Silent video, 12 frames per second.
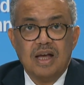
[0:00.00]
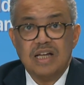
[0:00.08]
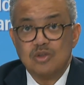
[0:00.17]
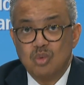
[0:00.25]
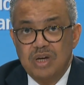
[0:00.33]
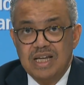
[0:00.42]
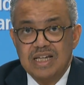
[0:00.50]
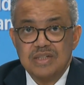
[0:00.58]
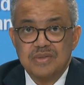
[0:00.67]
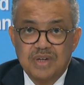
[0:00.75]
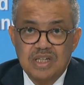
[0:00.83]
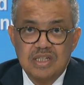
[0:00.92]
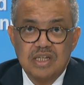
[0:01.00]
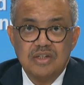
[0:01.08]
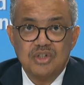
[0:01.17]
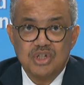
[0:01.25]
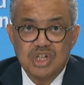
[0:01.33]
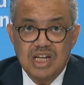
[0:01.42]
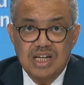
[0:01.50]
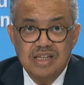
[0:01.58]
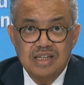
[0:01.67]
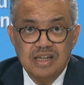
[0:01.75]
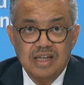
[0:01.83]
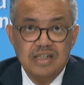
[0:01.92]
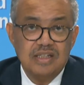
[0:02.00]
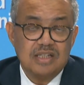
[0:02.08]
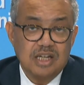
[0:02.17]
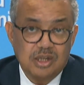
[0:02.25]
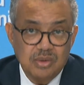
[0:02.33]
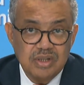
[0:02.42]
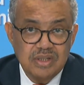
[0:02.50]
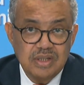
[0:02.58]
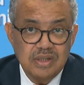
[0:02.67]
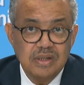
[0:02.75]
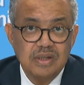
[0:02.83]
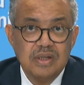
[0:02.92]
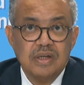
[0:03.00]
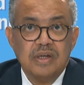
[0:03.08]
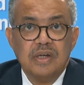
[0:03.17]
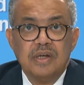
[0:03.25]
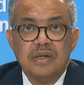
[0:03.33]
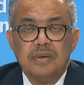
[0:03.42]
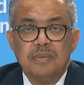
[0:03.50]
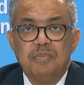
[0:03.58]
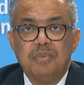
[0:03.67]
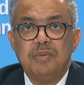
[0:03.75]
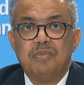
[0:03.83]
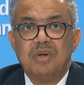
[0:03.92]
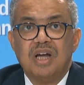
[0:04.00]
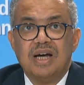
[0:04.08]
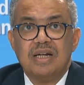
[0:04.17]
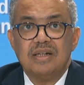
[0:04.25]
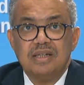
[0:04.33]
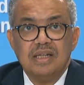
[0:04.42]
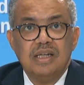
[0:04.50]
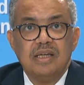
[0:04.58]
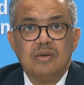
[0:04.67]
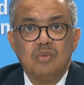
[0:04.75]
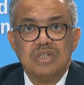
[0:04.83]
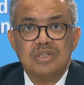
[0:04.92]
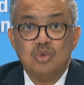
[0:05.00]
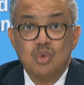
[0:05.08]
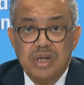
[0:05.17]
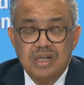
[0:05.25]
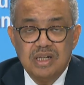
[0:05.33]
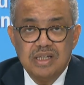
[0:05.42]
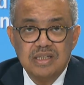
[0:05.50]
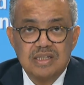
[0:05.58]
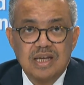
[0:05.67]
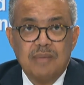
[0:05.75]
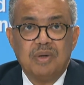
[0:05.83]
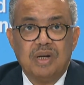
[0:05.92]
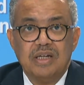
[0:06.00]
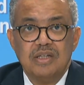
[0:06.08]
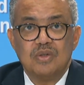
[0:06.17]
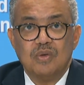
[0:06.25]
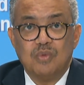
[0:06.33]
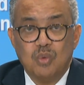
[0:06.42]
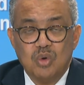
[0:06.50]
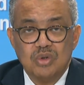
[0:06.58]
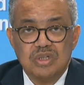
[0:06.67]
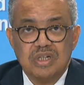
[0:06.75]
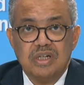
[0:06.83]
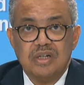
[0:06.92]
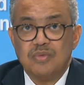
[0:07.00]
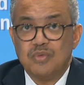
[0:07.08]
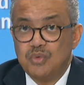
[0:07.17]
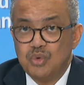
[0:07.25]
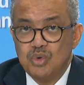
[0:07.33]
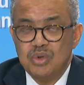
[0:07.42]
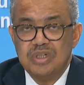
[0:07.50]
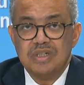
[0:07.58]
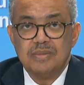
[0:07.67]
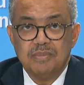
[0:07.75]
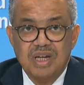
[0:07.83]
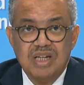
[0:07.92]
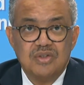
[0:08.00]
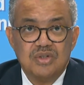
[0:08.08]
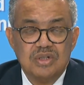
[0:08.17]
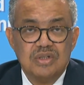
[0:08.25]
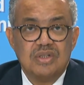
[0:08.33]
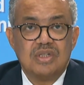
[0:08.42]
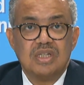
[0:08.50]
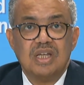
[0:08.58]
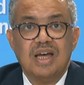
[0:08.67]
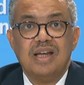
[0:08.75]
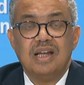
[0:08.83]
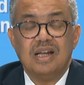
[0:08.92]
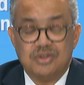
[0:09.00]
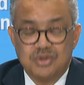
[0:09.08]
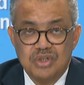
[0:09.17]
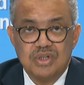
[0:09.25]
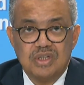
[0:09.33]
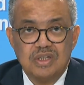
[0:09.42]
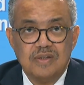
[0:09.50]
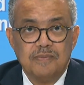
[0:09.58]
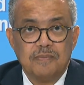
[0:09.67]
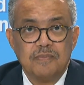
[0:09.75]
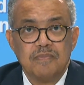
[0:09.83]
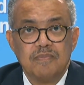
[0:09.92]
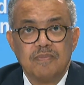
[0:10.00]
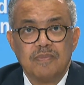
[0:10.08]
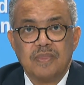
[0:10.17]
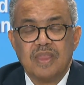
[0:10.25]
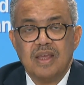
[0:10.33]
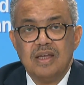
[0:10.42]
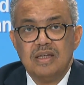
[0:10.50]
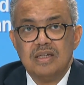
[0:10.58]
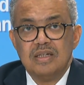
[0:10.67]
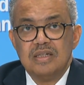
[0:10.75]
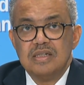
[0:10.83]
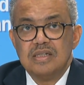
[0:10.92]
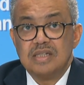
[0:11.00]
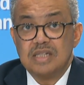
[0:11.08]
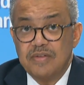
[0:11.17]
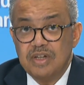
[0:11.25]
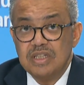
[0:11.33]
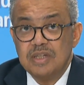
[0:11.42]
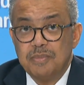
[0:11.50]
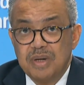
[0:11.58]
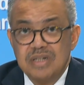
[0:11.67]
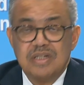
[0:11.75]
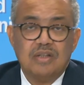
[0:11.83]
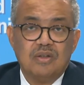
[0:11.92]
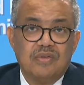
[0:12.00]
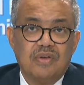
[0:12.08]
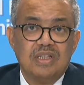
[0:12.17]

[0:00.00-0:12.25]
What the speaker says: As well as facing shelling and insecurity, people are dealing with dwindling supplies of water, food, medicines, and electricity. 70% of